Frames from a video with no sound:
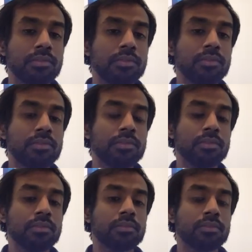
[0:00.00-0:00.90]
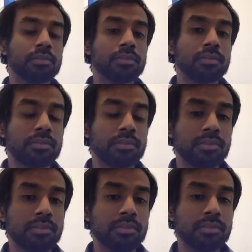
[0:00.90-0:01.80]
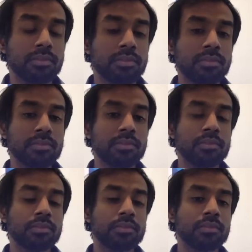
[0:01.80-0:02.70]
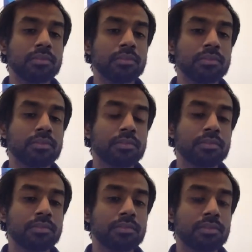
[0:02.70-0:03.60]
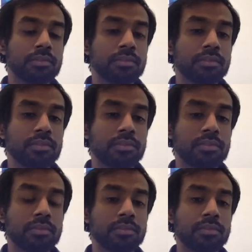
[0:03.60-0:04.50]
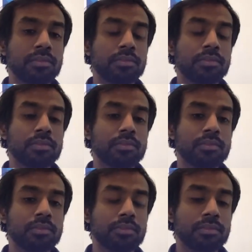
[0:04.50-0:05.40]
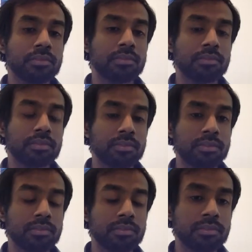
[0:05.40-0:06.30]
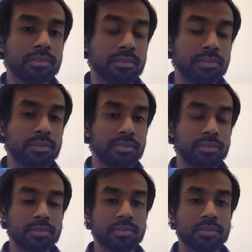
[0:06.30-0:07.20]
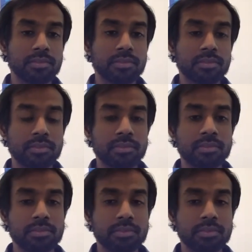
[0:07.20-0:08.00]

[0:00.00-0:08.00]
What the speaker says: [no speech]